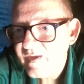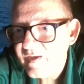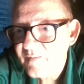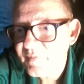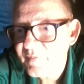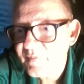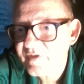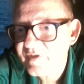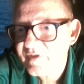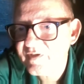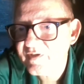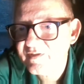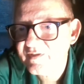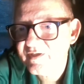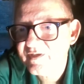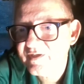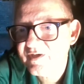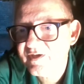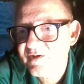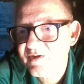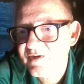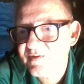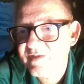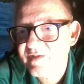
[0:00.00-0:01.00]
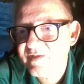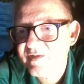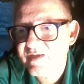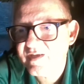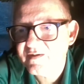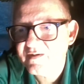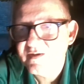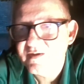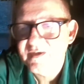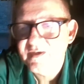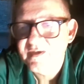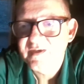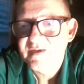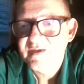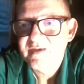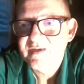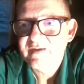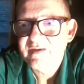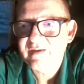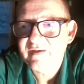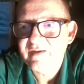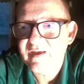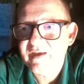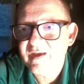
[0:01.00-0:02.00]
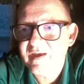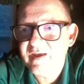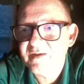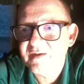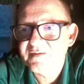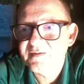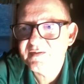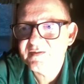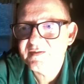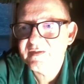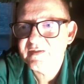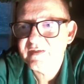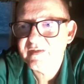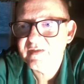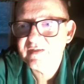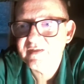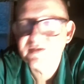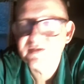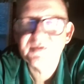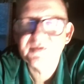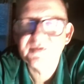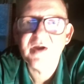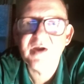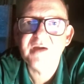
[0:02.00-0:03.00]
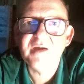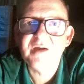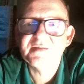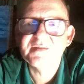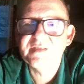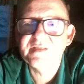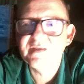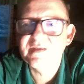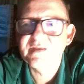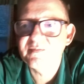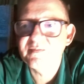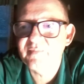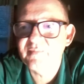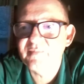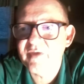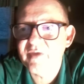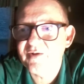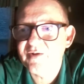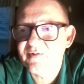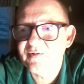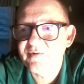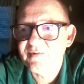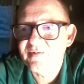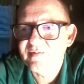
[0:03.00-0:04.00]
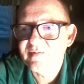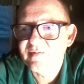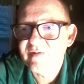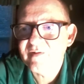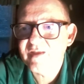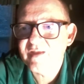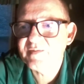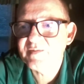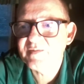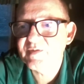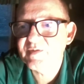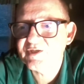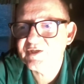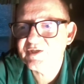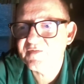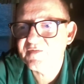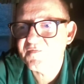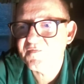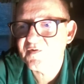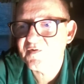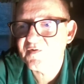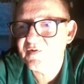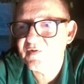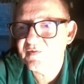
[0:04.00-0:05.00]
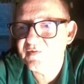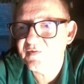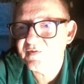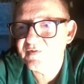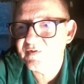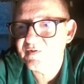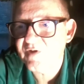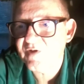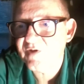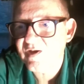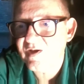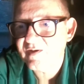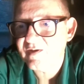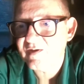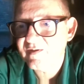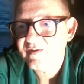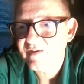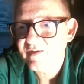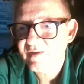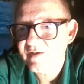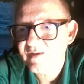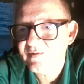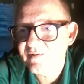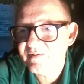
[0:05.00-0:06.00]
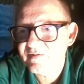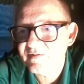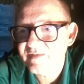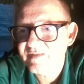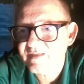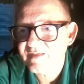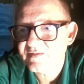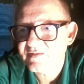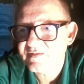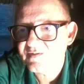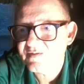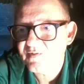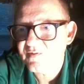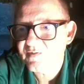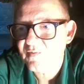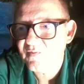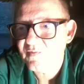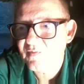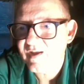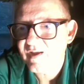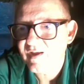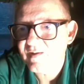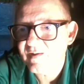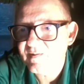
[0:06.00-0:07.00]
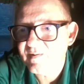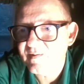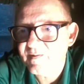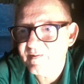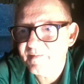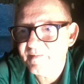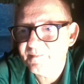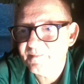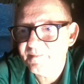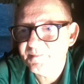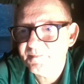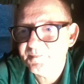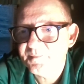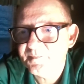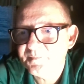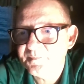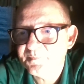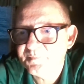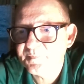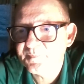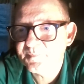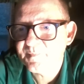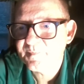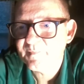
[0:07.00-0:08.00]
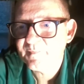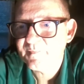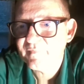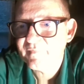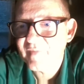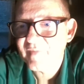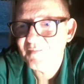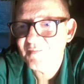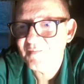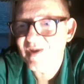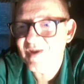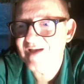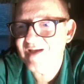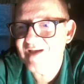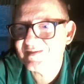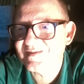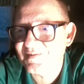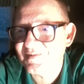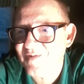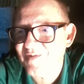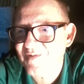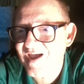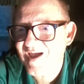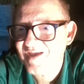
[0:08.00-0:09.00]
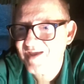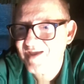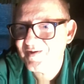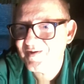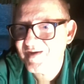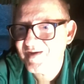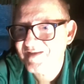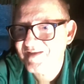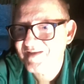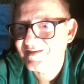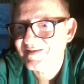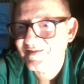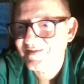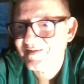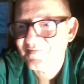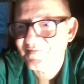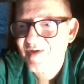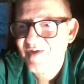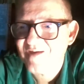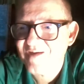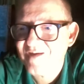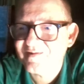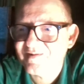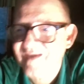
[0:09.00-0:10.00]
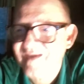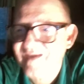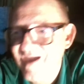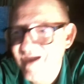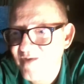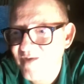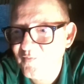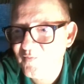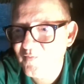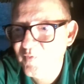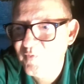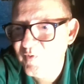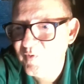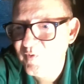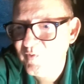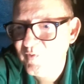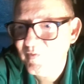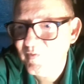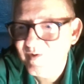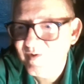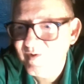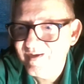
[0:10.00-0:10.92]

But good to hear that uh, your dog's getting better, especially for an older dog. I know it takes a little while. Pasa Bayou, 18-pound cat. Woo!